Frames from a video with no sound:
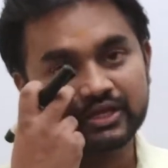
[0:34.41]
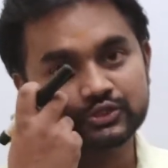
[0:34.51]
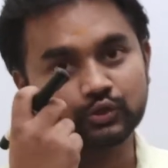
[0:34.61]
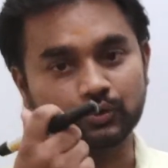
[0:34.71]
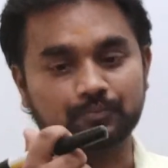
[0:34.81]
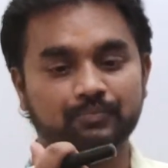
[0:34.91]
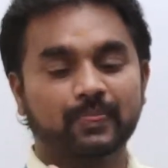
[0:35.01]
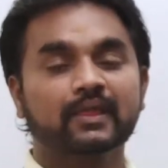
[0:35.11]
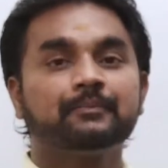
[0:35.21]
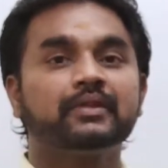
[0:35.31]
So
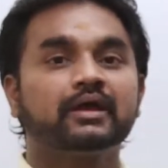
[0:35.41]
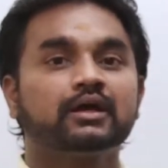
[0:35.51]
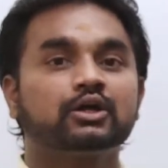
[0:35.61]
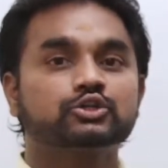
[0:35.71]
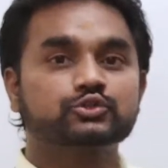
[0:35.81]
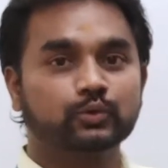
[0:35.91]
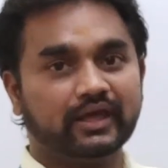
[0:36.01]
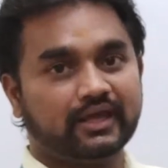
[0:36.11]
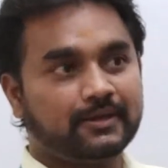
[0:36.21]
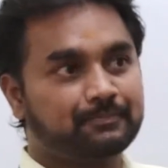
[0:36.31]

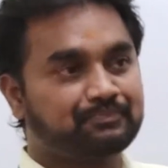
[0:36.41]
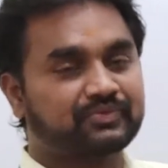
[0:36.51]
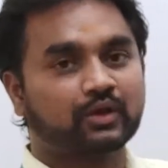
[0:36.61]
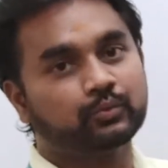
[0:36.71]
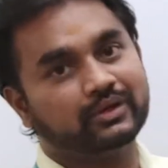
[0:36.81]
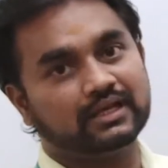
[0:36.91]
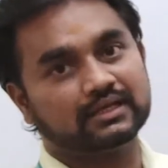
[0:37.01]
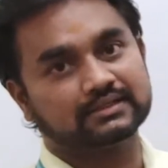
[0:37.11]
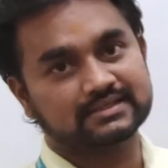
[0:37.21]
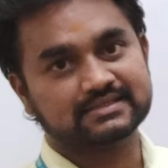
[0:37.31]
today we
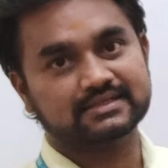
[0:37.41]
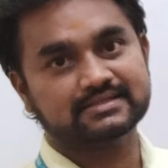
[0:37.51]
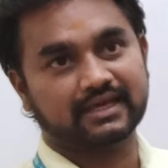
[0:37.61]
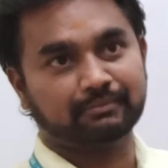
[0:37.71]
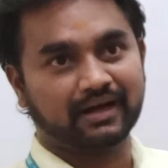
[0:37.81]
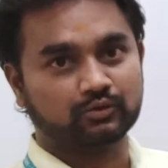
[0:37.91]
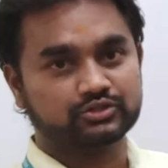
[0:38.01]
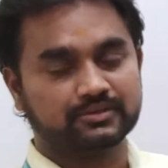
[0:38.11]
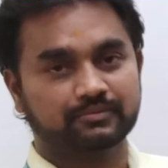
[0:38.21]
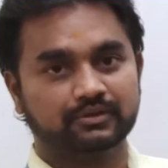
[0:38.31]
will discuss
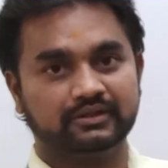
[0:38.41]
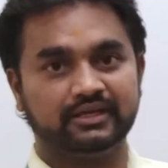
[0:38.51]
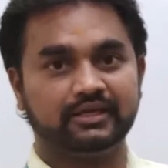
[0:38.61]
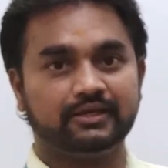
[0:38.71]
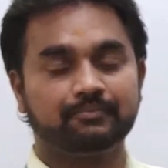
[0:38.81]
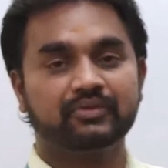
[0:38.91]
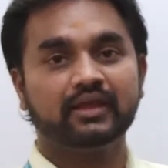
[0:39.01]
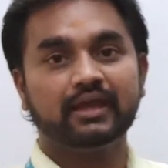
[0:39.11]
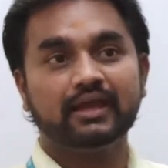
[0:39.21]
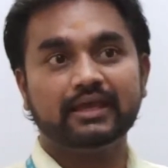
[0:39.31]
about the
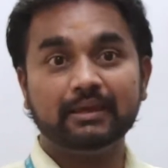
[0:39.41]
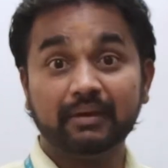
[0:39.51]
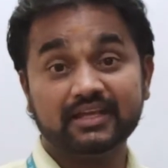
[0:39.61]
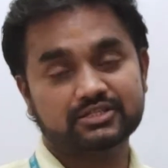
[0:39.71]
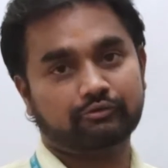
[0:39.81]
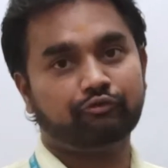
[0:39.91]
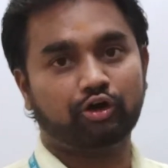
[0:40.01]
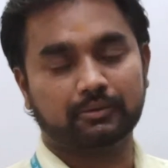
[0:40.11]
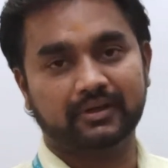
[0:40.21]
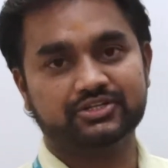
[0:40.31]
image
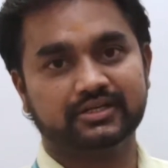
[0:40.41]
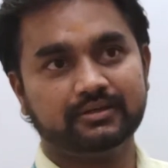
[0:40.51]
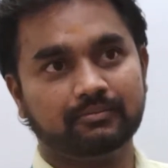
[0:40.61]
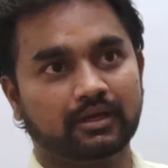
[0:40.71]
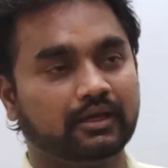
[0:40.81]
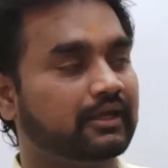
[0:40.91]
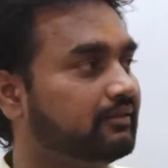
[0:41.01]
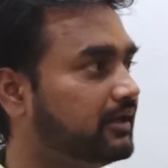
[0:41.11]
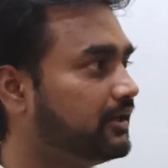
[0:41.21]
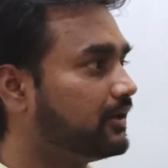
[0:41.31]
formation in
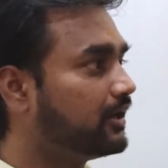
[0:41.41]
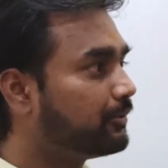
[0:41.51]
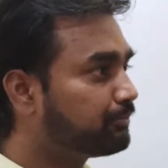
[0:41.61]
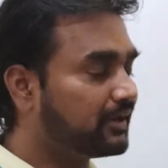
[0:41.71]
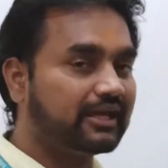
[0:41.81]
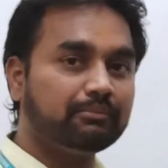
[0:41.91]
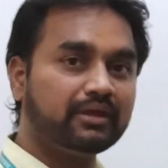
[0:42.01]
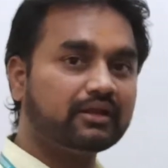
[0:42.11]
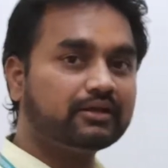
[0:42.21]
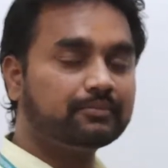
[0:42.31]
the plane
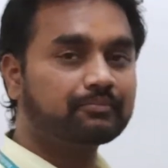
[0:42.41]
mirror,